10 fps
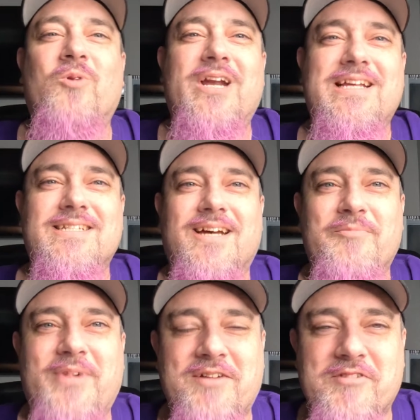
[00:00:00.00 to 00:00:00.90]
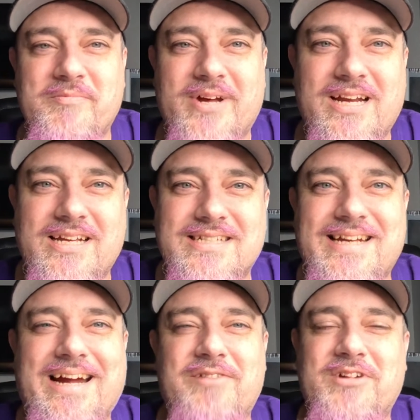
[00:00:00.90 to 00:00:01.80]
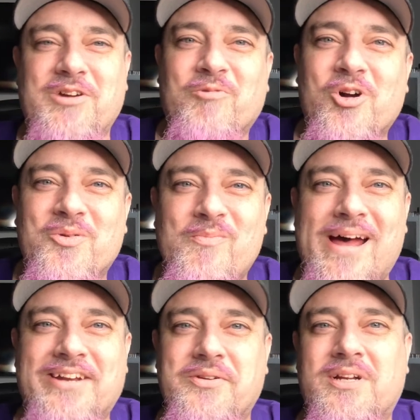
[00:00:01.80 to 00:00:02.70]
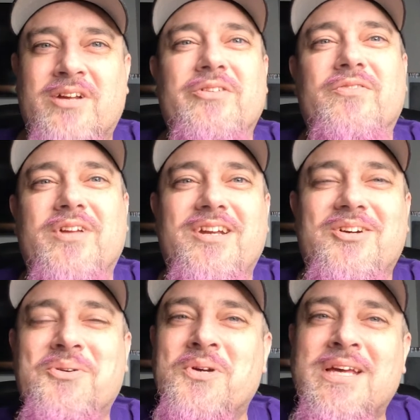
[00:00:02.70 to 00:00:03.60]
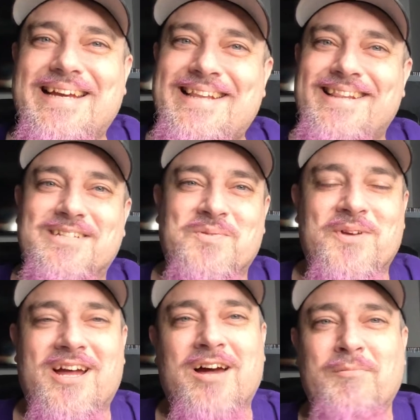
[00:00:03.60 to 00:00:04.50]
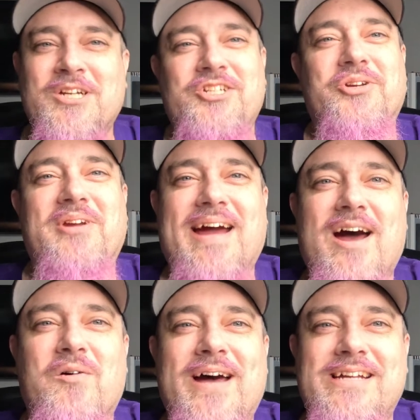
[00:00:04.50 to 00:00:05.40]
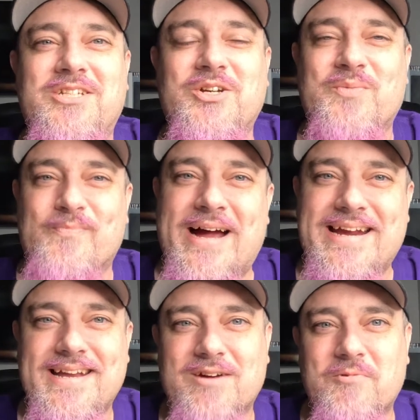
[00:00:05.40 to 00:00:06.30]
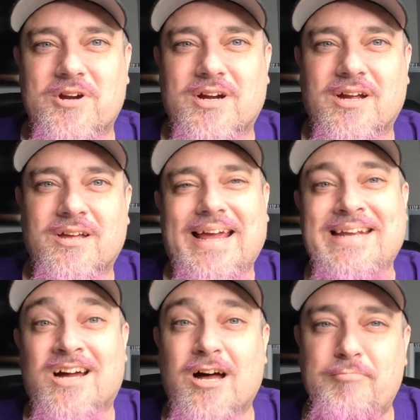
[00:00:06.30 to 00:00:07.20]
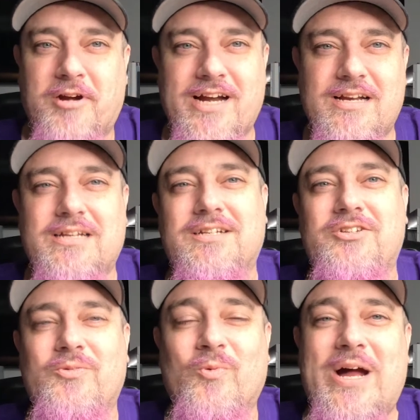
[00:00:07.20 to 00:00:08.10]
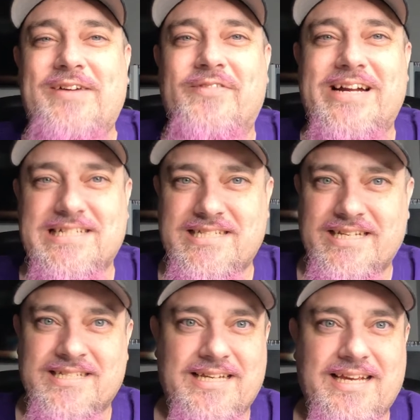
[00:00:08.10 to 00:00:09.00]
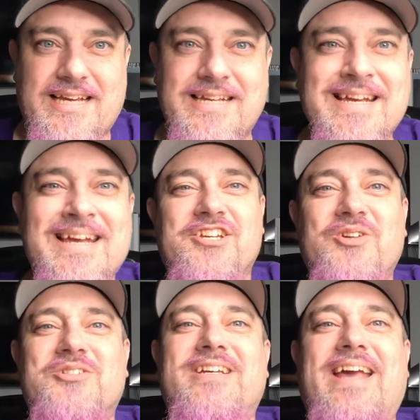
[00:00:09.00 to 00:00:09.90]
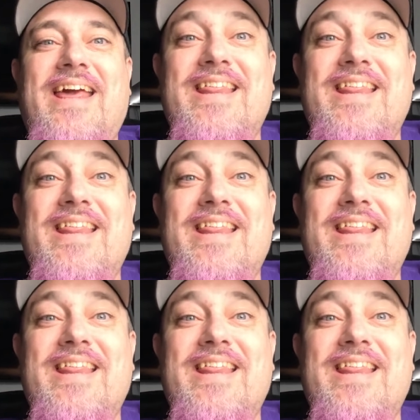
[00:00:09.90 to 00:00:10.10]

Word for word: what is up everybody? It's Havok. Welcome back to another video. In this one, I'm going to show you how I took my network and upgraded it to Wi-Fi 6E using